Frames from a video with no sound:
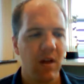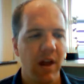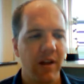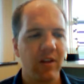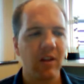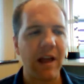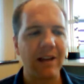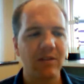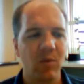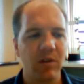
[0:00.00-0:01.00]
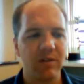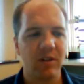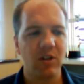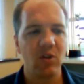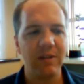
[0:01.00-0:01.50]
And then the last one is
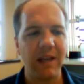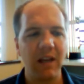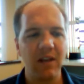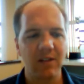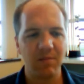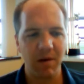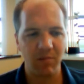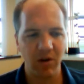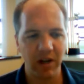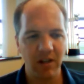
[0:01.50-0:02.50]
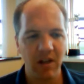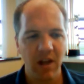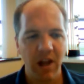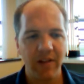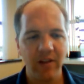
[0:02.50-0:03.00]
the cutaneous membrane,
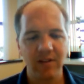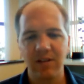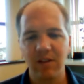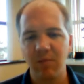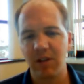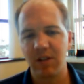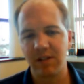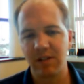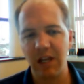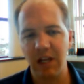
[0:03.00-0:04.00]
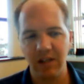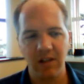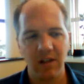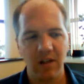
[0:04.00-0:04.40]
and this is simply the skin.